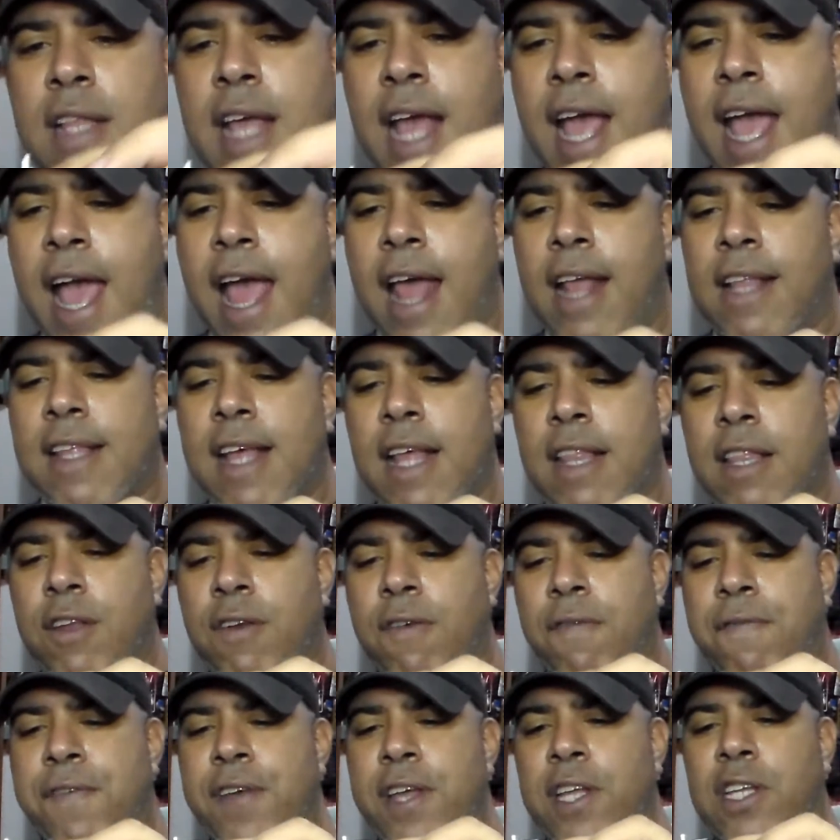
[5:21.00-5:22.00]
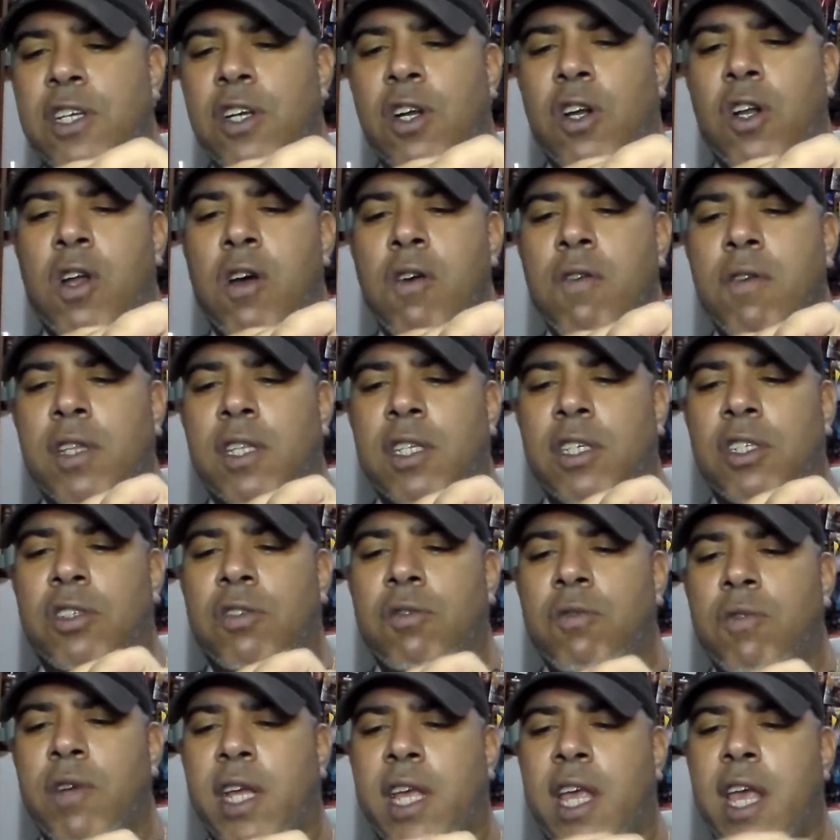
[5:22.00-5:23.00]
They add that little feature along with
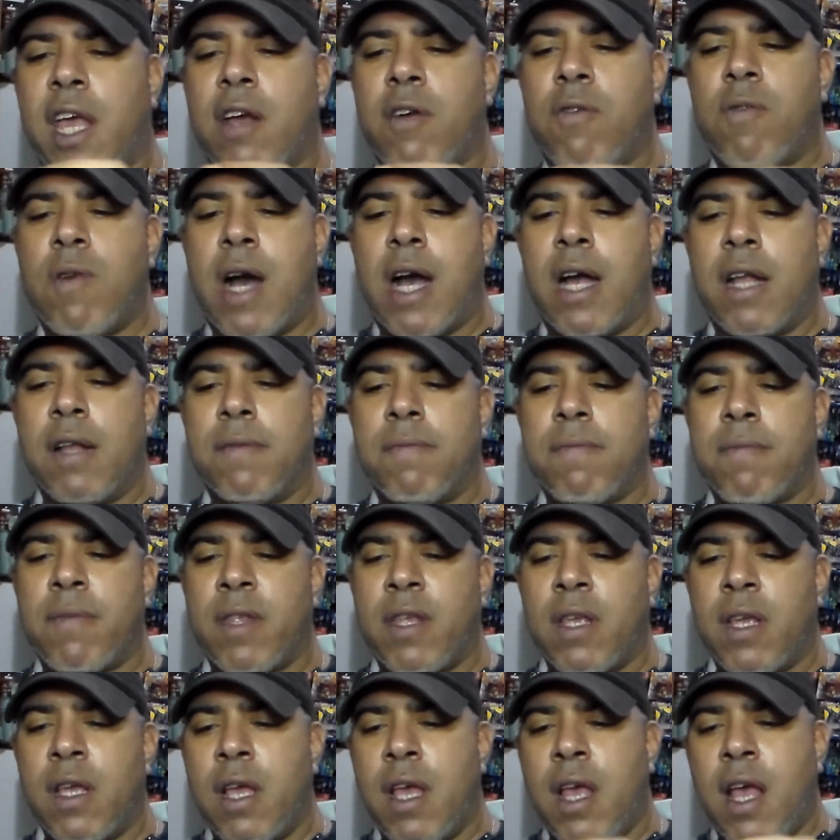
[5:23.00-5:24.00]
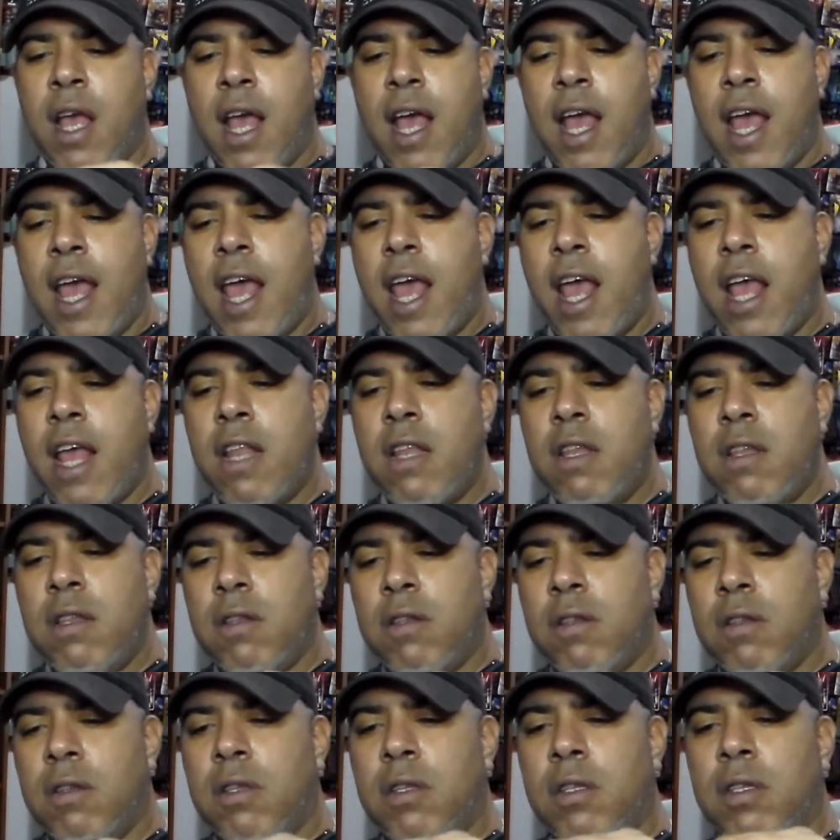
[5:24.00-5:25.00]
this with Gigawatt. And
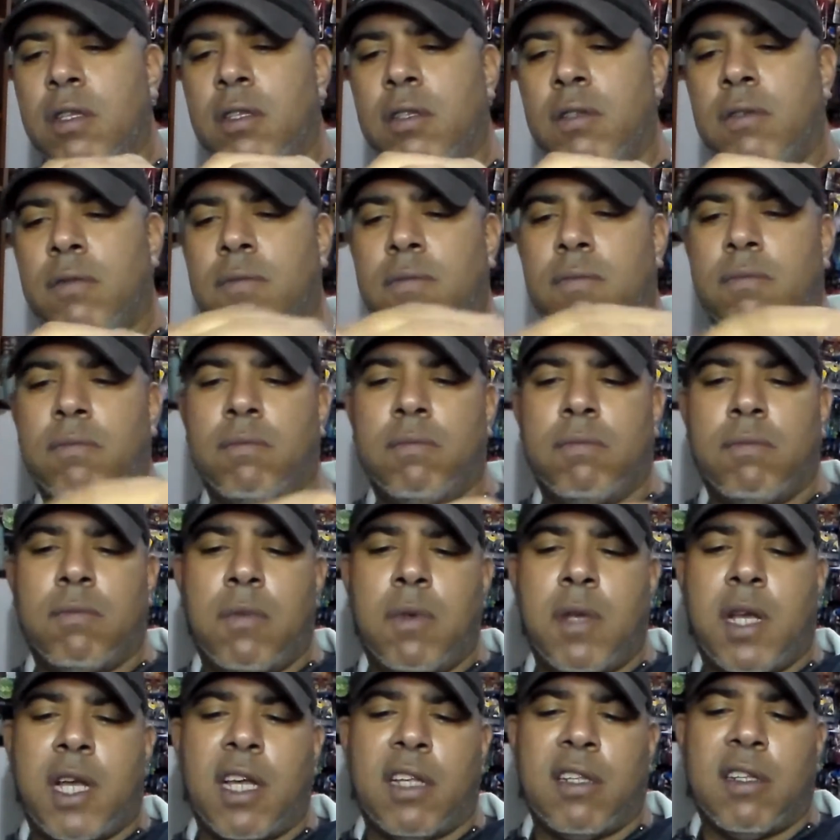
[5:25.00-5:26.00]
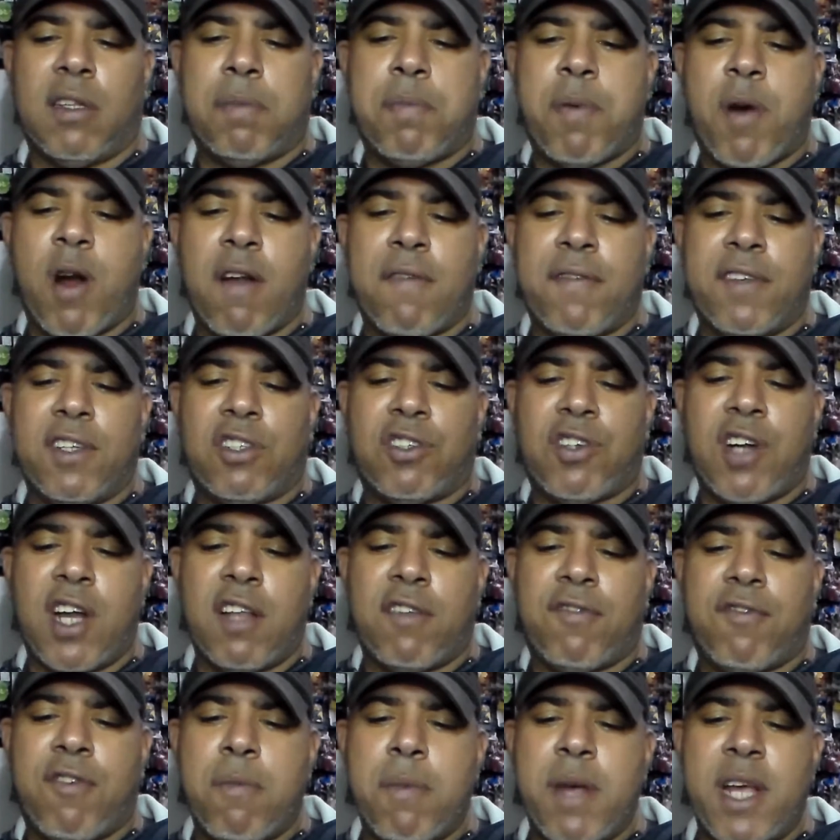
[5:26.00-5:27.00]
because it's part of his
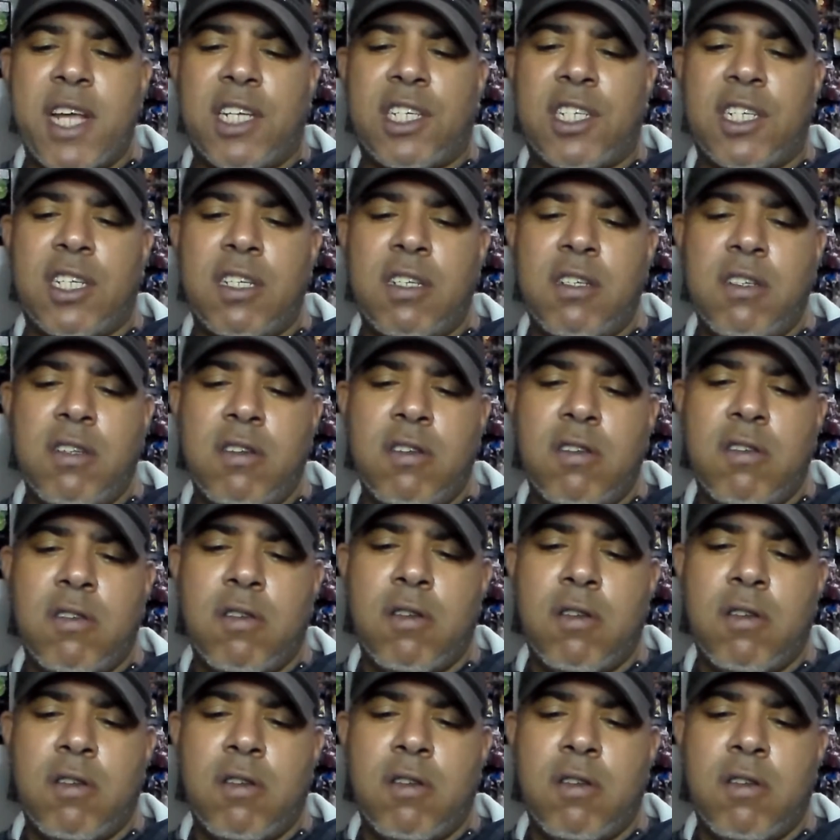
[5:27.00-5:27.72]
transformation,